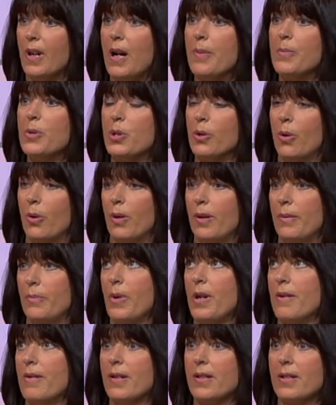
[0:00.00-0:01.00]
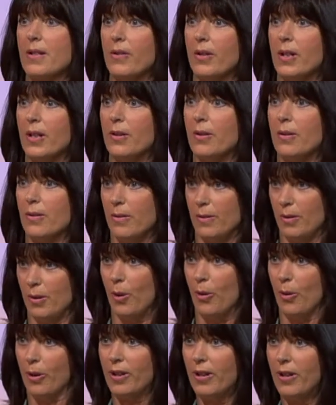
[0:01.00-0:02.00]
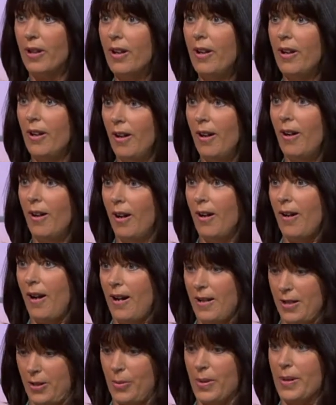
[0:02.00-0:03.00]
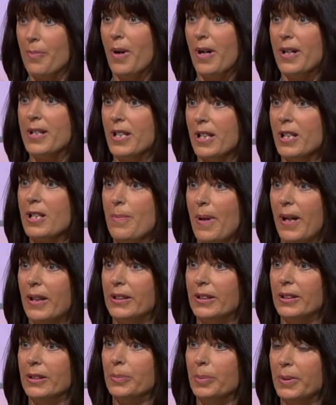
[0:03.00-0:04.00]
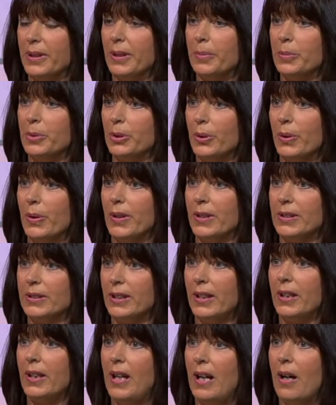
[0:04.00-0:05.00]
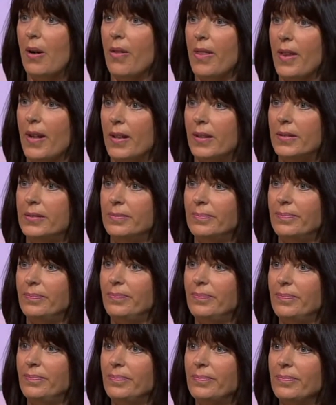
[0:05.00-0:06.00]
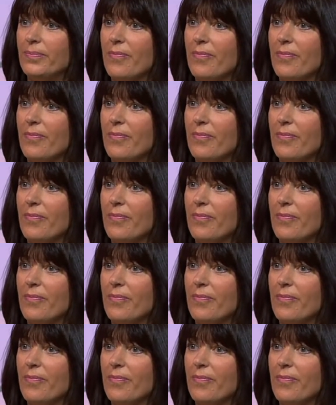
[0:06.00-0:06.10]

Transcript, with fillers: I'm sure. It won't necessarily look as we might expect it, but I'm sure it's out there. Yeah.